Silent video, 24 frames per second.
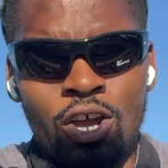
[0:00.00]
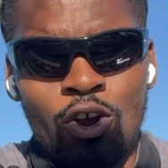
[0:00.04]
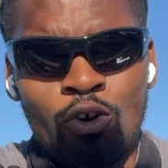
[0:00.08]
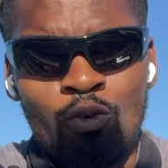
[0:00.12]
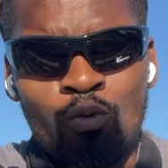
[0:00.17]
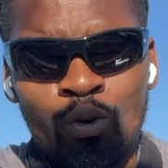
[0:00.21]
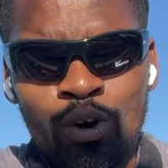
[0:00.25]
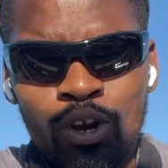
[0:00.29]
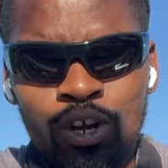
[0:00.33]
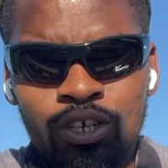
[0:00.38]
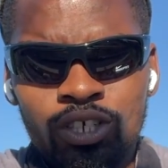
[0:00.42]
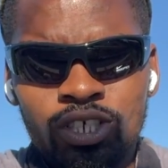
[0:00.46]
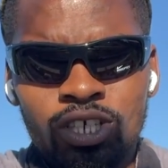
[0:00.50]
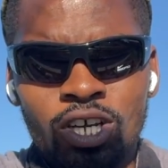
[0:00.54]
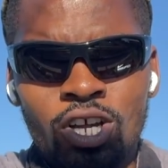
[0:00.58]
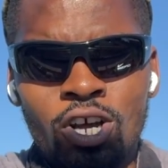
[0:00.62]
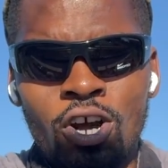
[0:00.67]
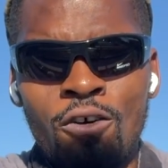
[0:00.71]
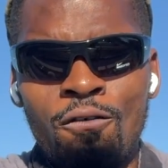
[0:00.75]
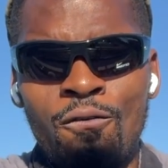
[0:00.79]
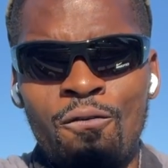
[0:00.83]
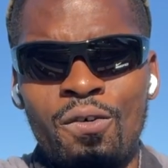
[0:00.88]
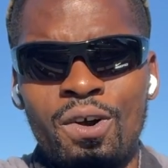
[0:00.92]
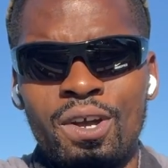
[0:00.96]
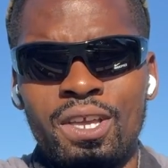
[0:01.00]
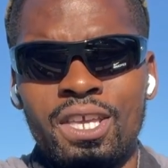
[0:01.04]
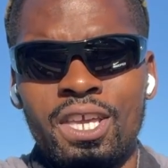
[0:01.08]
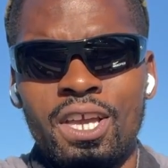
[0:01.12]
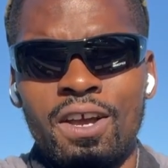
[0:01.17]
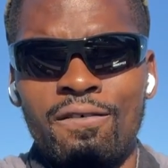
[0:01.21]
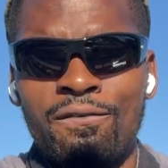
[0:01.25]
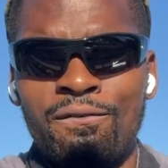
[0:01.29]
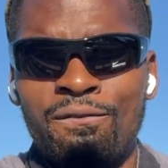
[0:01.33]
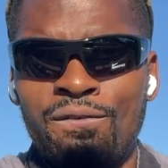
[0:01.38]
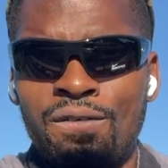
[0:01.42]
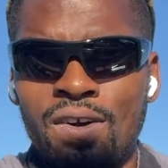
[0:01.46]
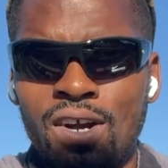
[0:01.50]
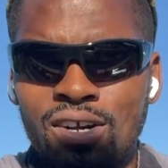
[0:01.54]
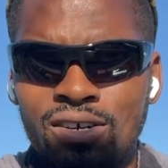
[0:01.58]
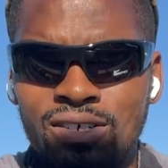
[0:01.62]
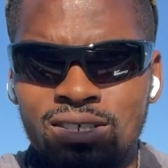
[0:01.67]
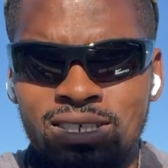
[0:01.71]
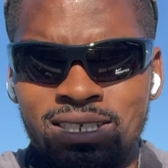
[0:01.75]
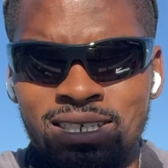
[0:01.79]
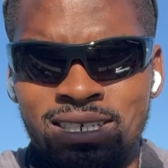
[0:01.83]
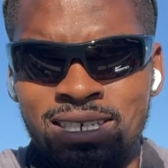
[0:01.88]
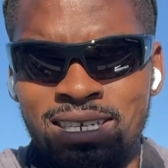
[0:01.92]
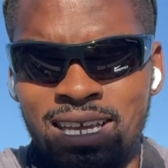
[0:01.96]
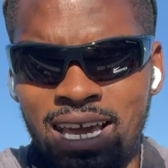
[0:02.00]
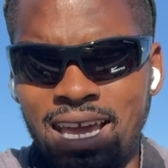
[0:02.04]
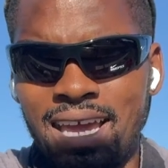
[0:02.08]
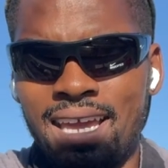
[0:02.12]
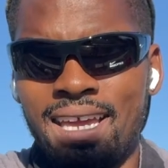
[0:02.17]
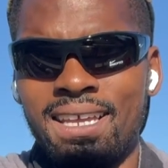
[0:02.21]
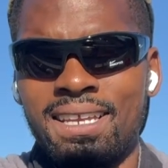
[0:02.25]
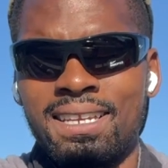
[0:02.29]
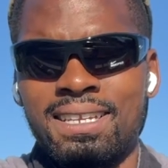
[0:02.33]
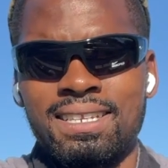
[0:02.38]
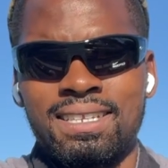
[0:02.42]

Where you should go for your first date.